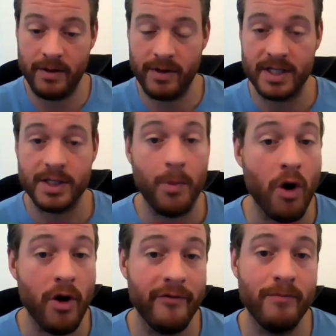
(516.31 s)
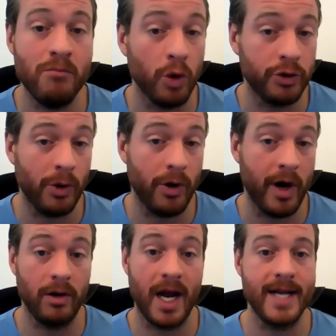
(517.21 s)
that's a part of multiple
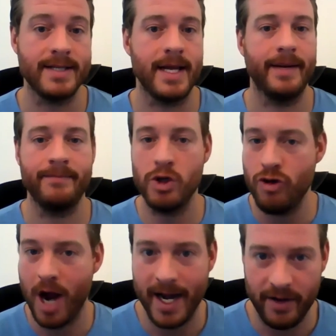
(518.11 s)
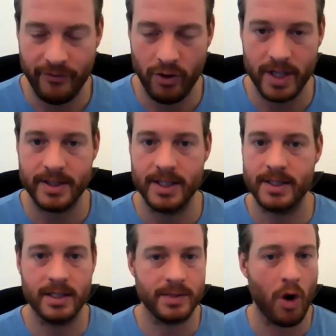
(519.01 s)
airlines, like United, for instance,
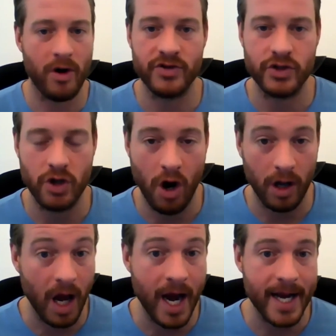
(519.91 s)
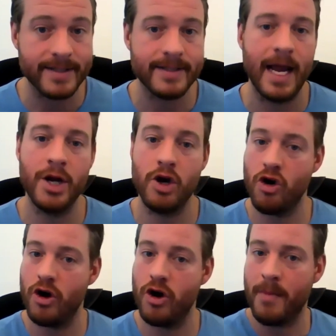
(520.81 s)
that's part of Star Alliance, and you're
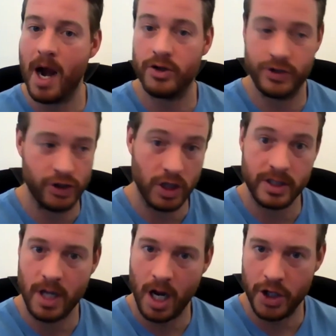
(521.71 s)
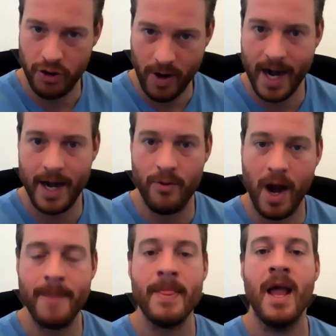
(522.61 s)
earning miles just on United,
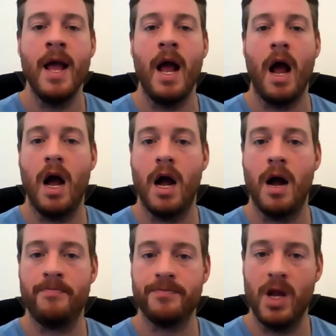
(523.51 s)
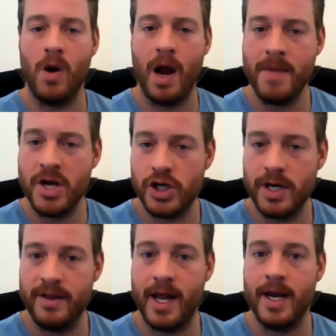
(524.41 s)
right? I
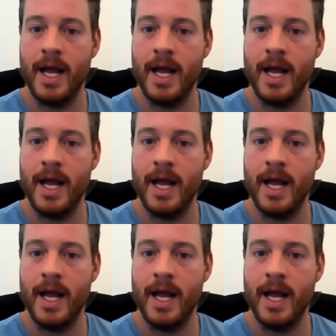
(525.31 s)
mentioned that,